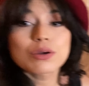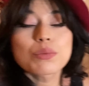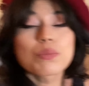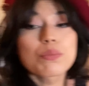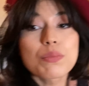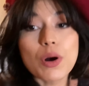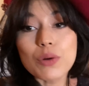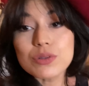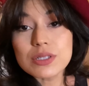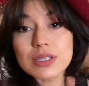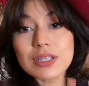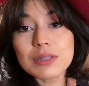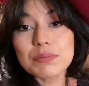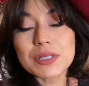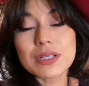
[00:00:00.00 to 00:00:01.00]

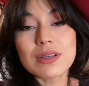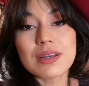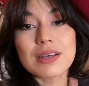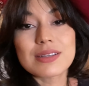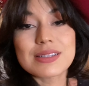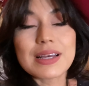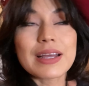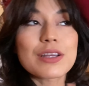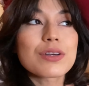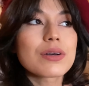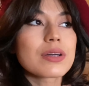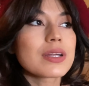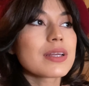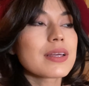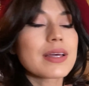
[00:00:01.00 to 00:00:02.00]
mostly because I
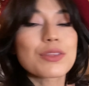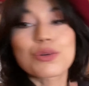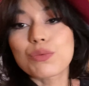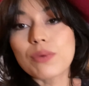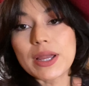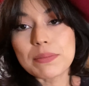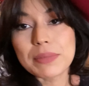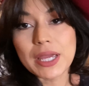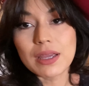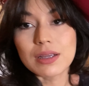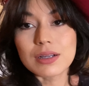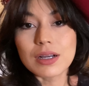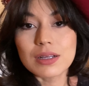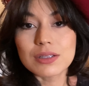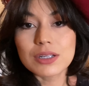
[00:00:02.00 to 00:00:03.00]
couldn't get the right
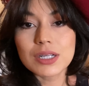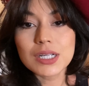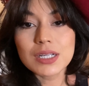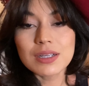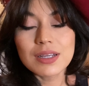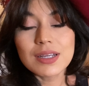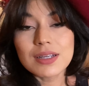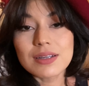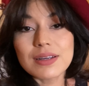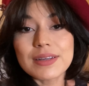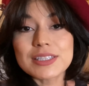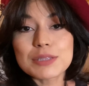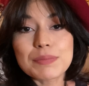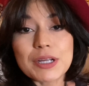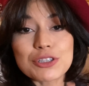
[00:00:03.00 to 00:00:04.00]
paint color,
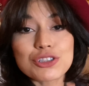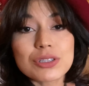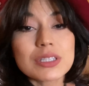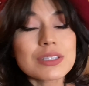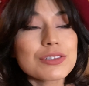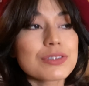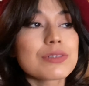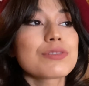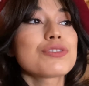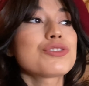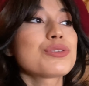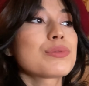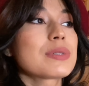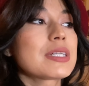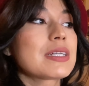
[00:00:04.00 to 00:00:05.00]
especially
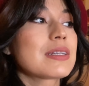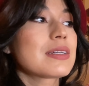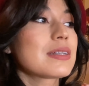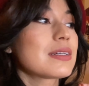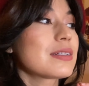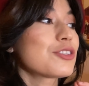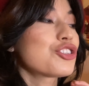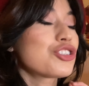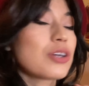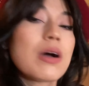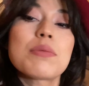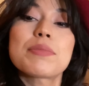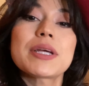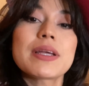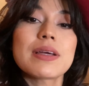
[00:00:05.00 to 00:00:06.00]
doing
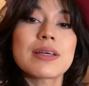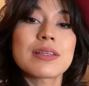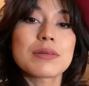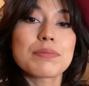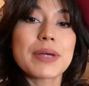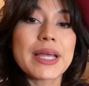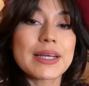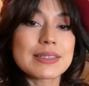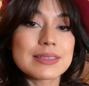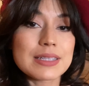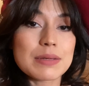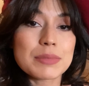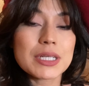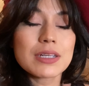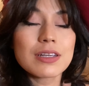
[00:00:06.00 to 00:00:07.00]
shopping in the
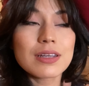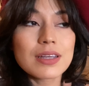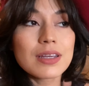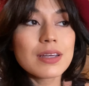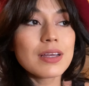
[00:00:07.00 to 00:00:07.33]
pandemic.